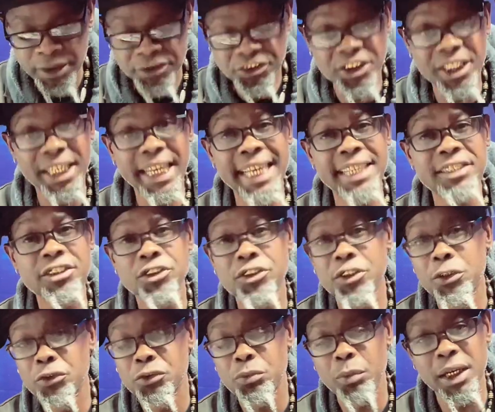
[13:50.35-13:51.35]
She
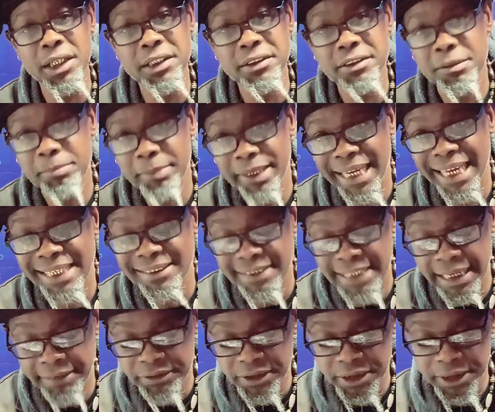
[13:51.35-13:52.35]
introduced welding to me at
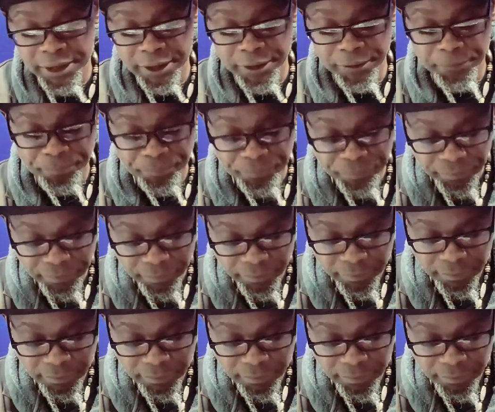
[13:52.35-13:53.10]
17.